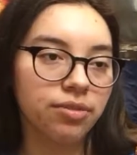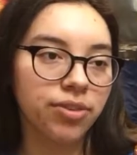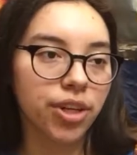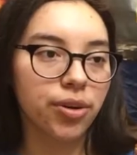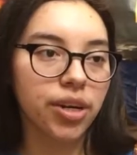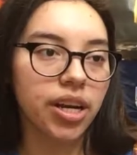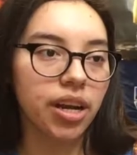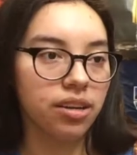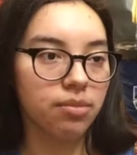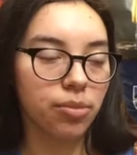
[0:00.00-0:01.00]
Fury
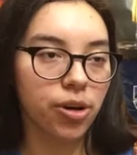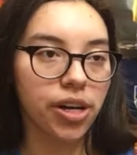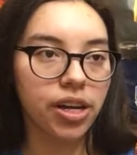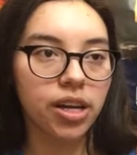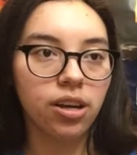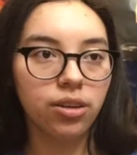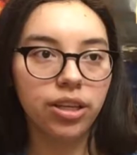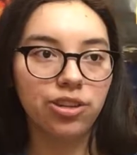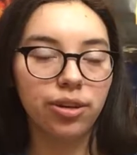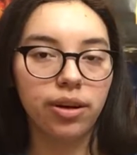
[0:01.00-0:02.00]
and Maria Hill,
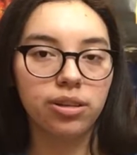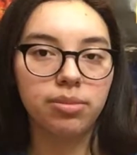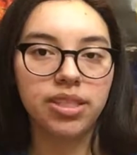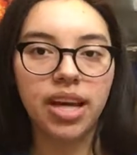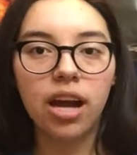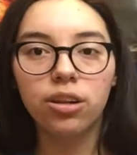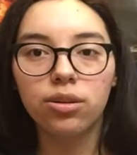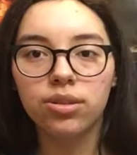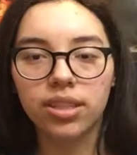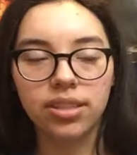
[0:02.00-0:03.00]
they turned out to be
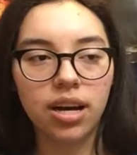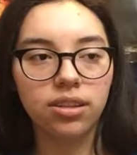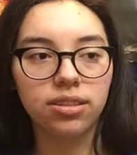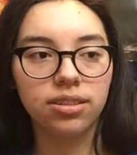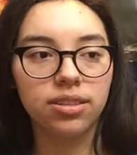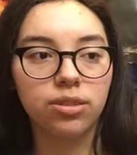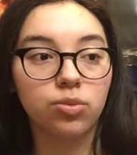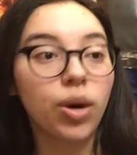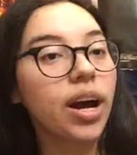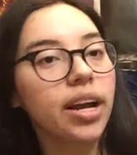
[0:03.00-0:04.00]
Talos and Talos'
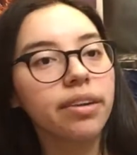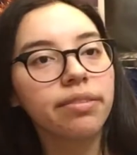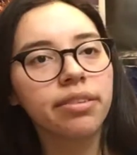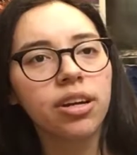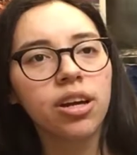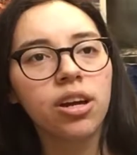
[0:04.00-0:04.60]
wife,